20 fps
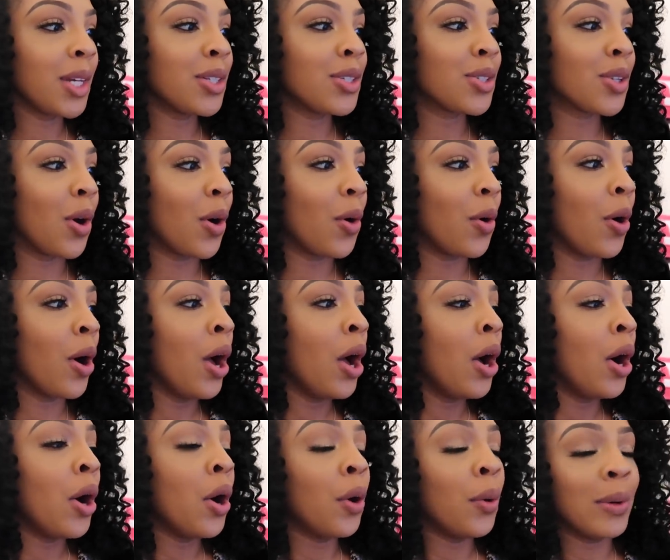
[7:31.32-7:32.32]
So
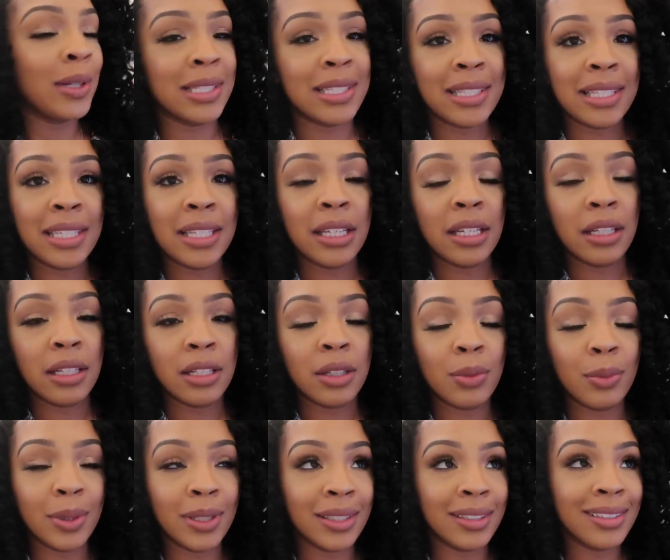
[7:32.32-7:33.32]
when
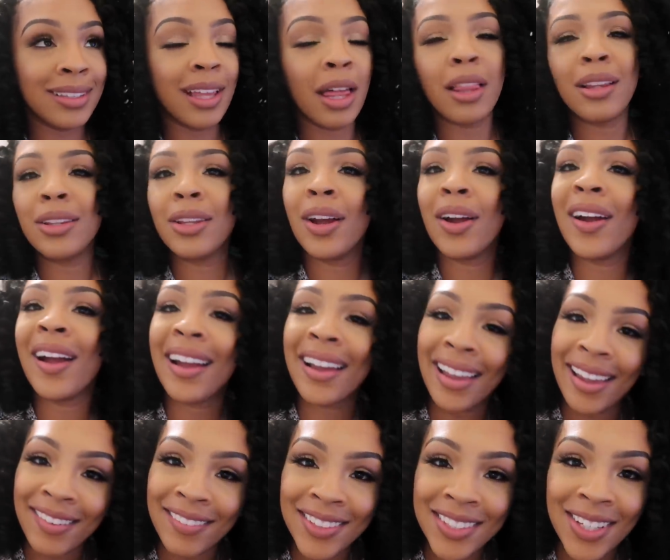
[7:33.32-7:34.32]
when I
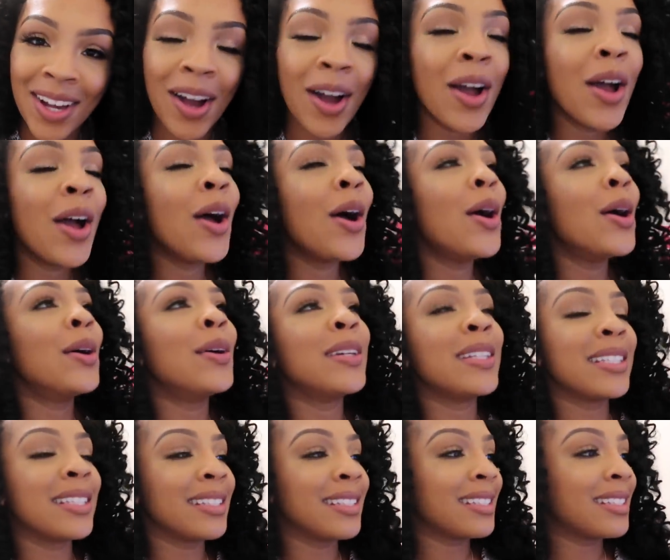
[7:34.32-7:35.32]
can't even talk.
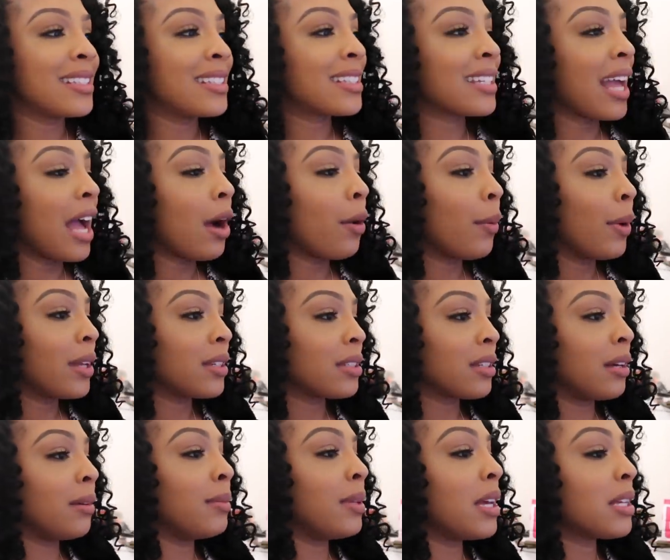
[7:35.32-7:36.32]
When Sky wakes
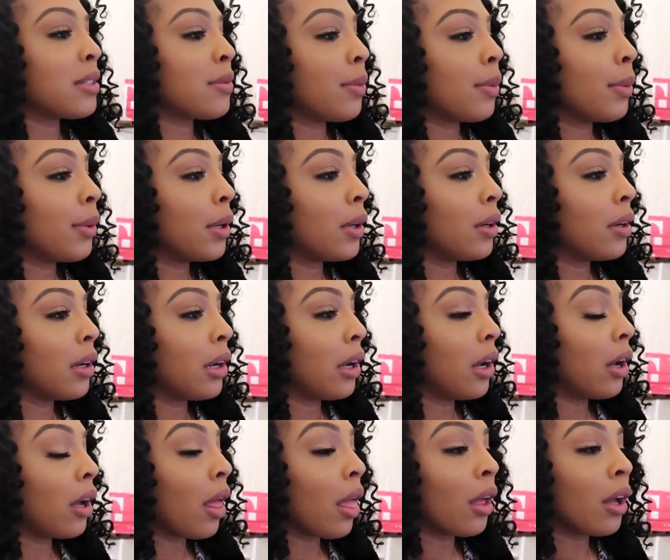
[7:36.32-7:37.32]
up, that's when we're gonna
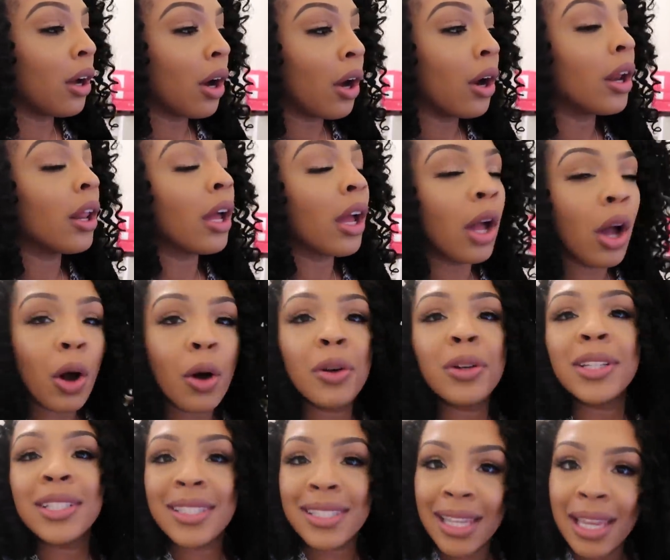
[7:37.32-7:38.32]
gonna go
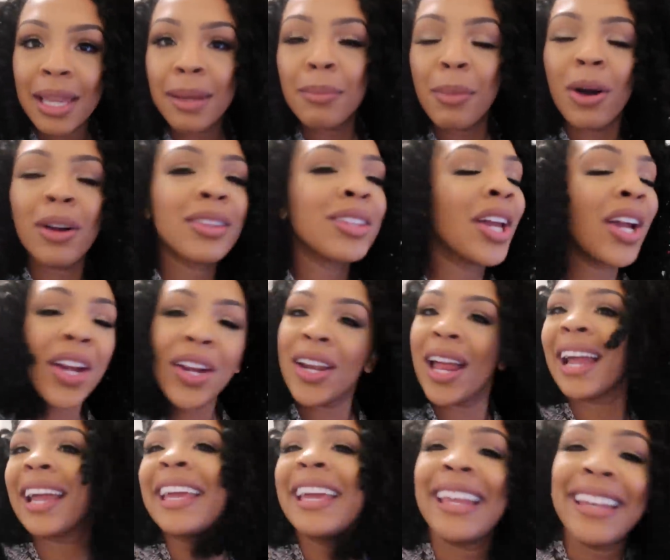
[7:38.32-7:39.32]
to T-Mobile. Darn,
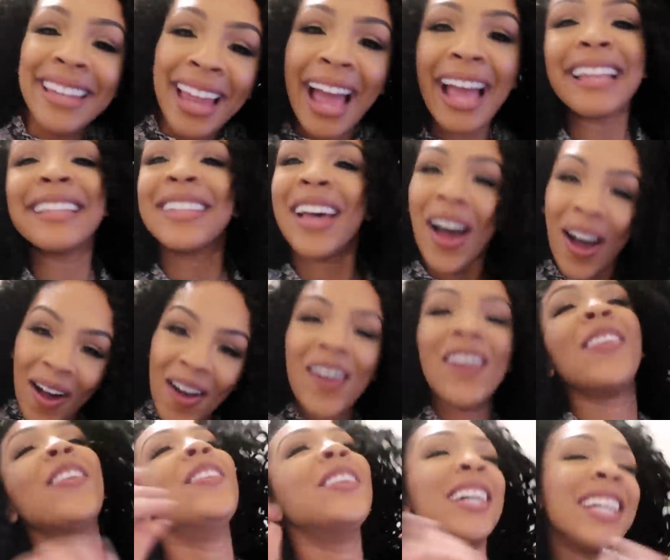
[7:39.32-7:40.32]
I cannot
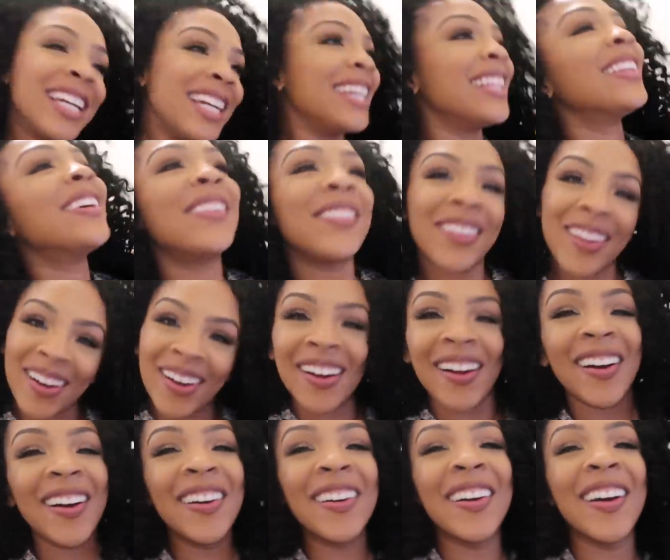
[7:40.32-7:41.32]
talk. What in the
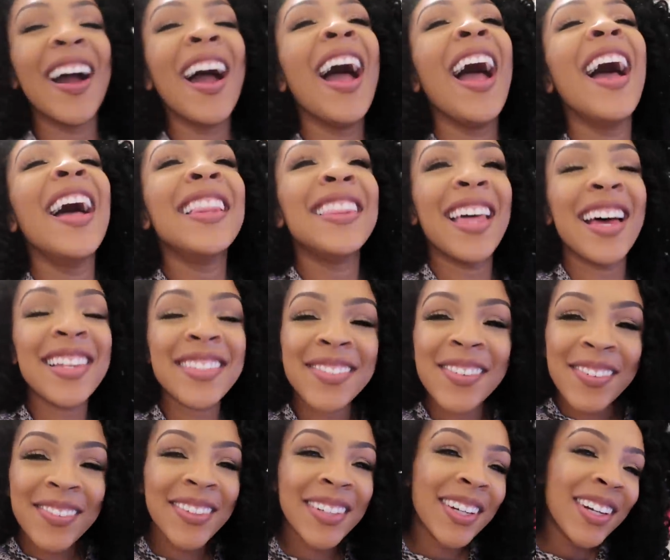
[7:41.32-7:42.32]
world? That's
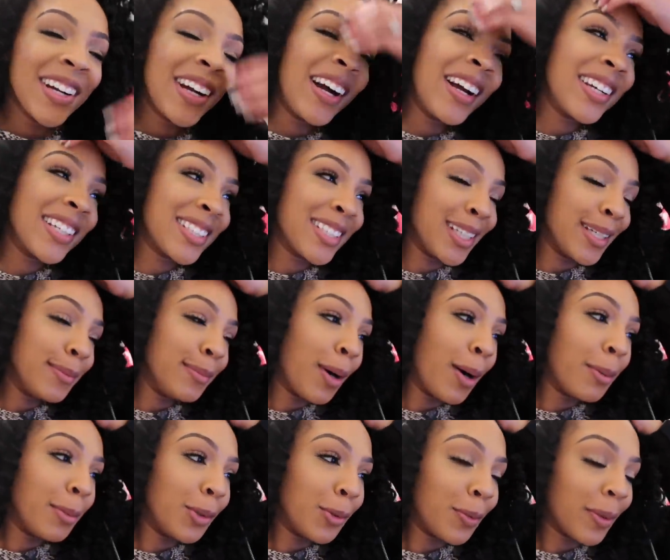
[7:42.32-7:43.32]
when we're gonna go to
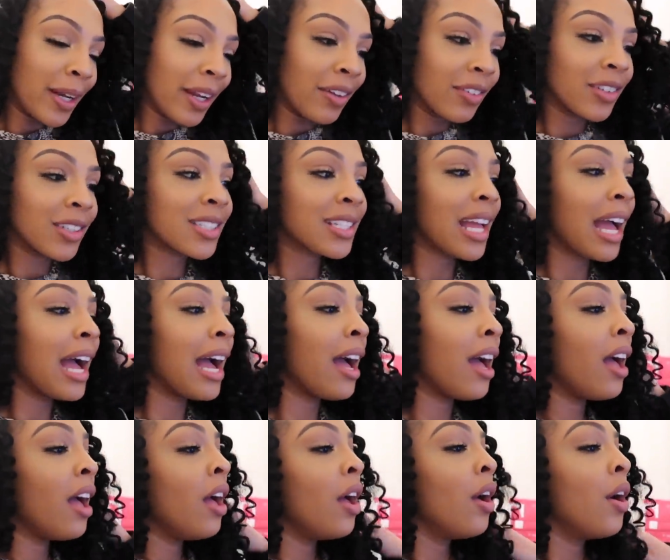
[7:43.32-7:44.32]
T-Mobile whenever Sky
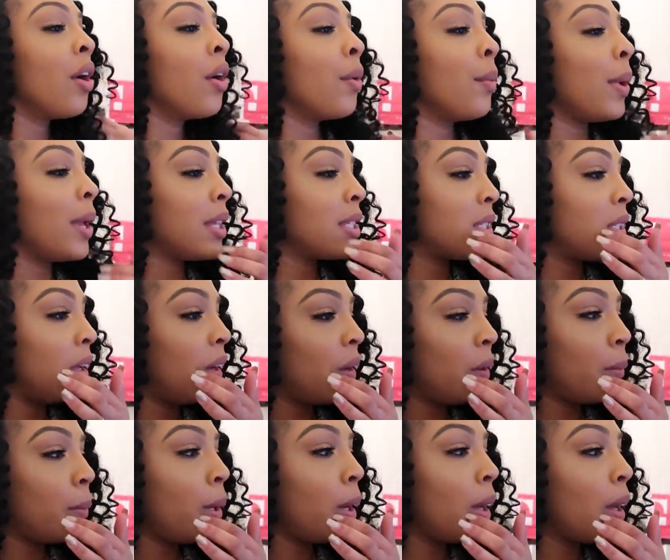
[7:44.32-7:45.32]
wakes
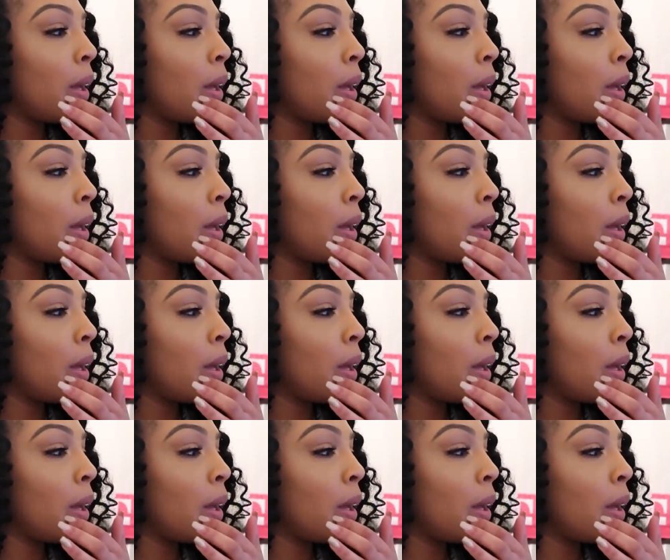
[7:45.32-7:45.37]
up.